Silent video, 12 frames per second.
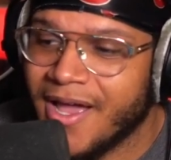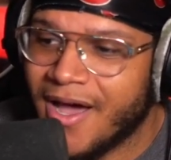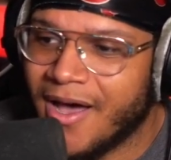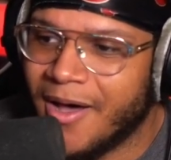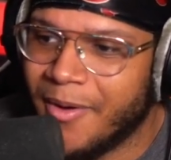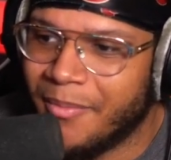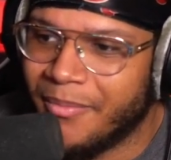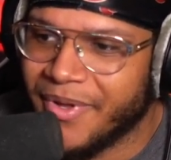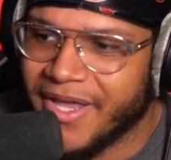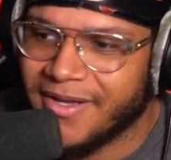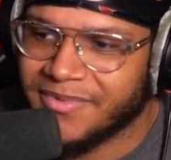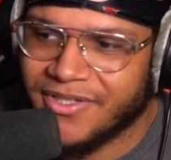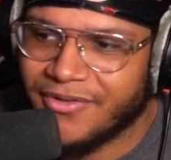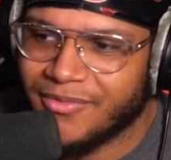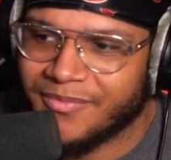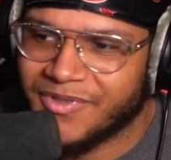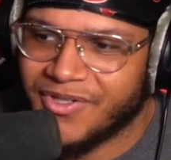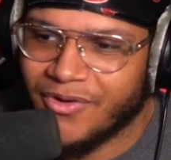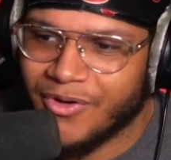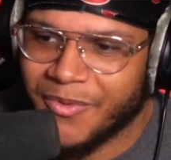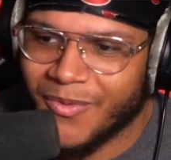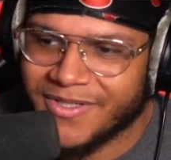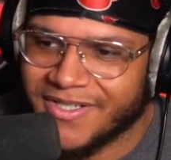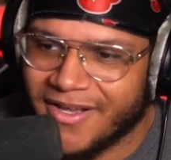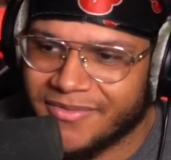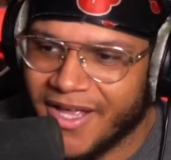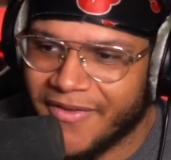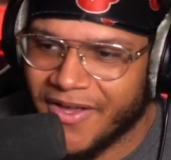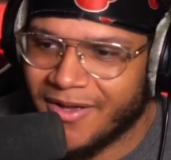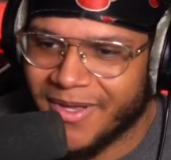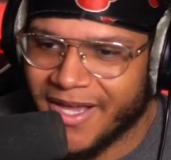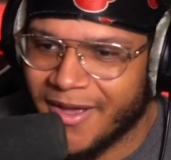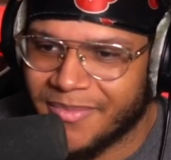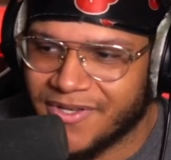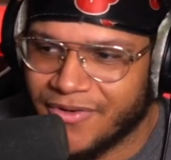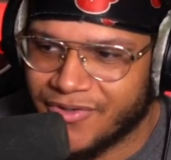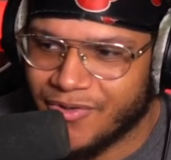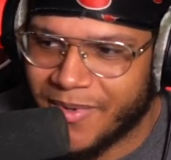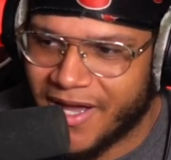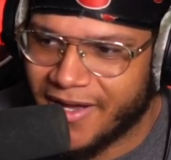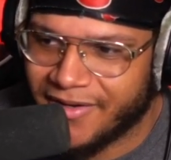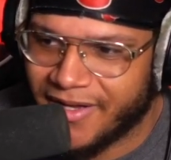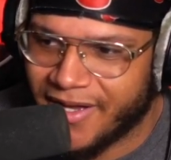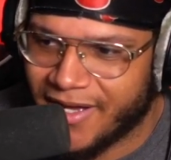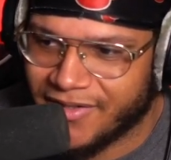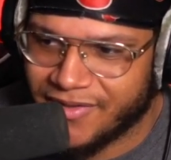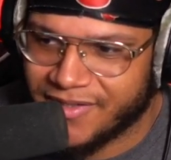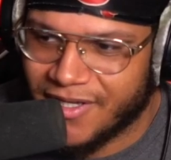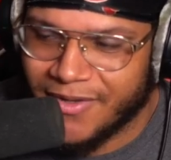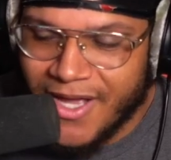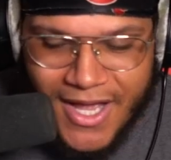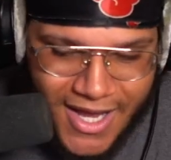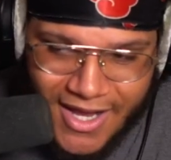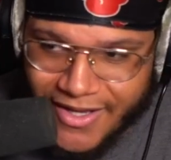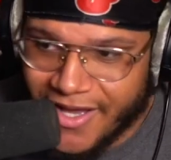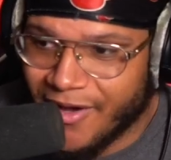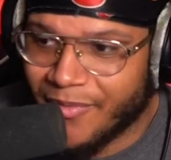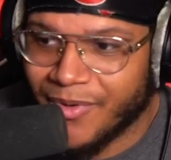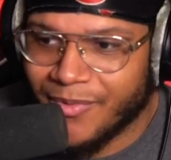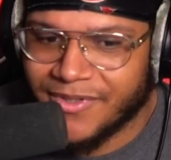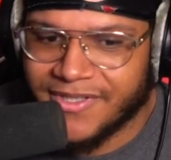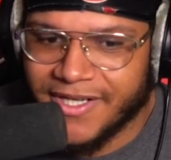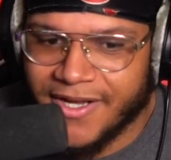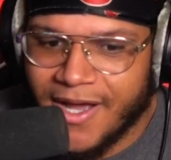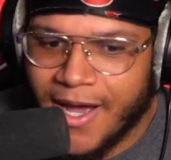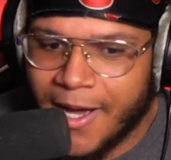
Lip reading: But yeah, I'm still gonna be watching that. I think I'm like an episode or two behind, actually, so yeah, we'll see.